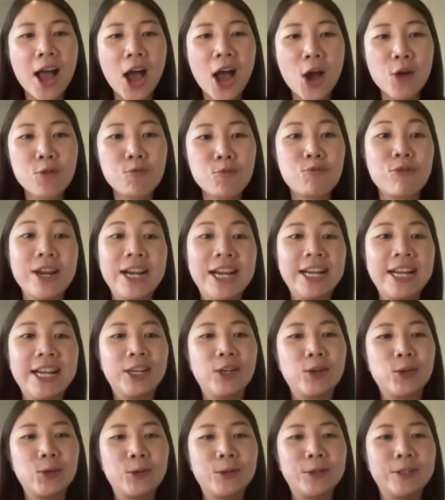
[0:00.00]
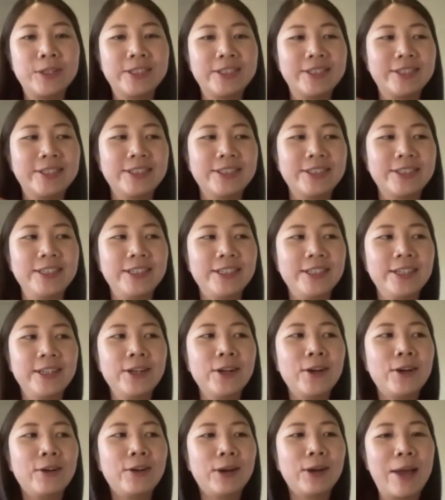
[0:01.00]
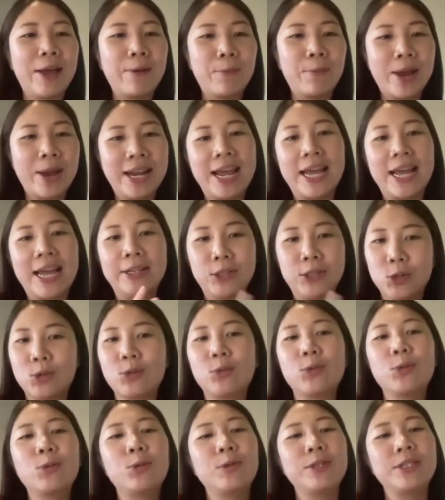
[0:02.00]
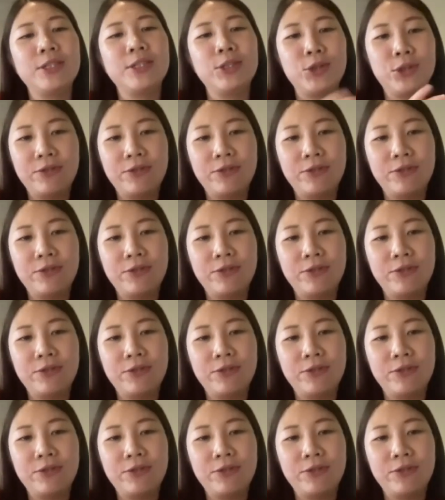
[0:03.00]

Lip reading: a really good, like when they're in schools and